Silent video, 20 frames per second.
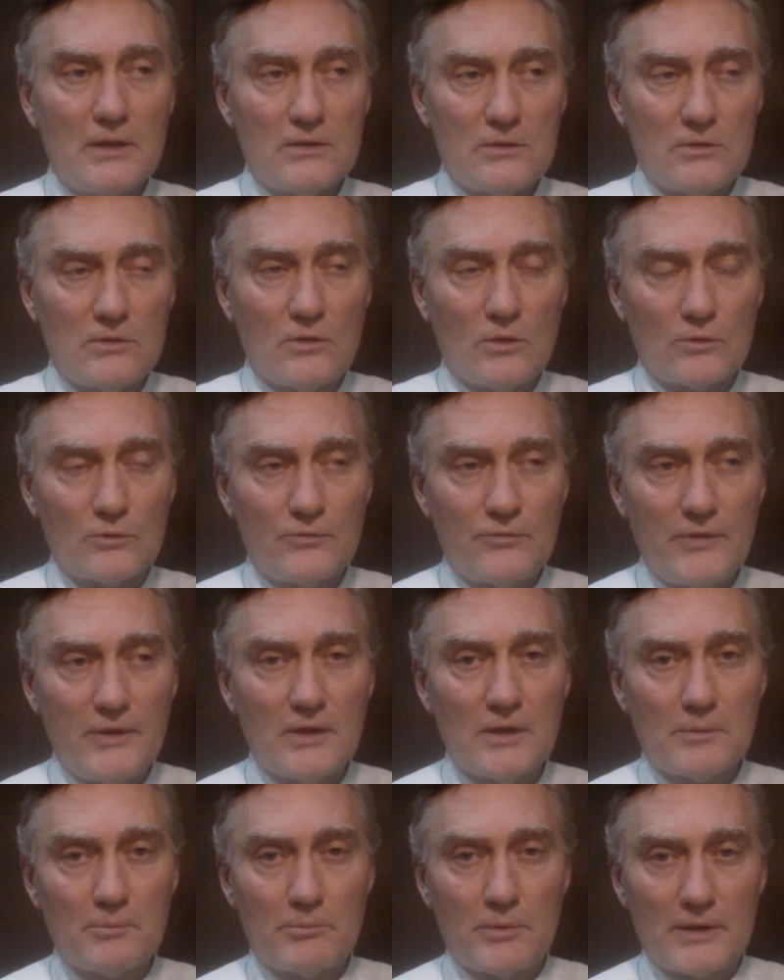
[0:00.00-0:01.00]
You don't
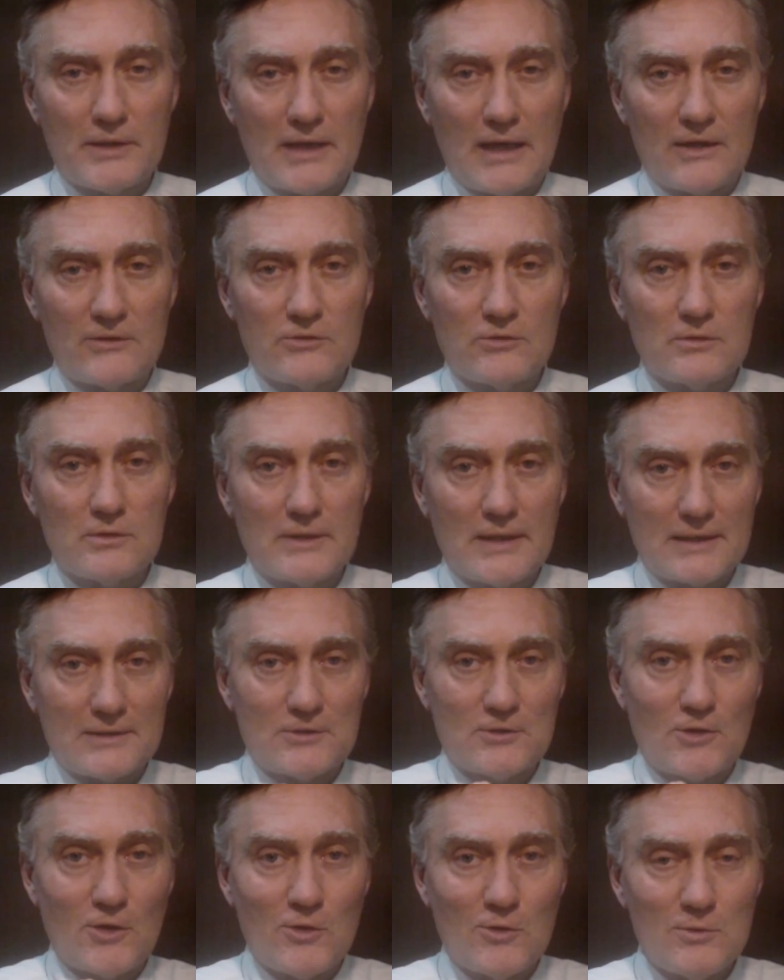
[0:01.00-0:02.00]
feel it, but as you
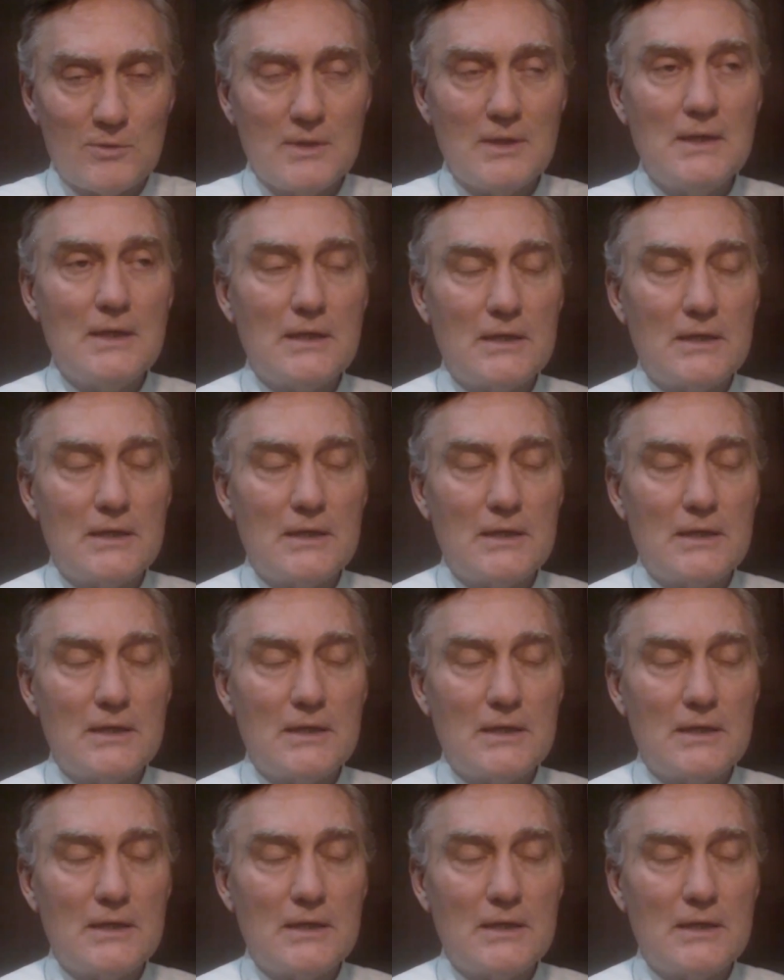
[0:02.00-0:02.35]
let go,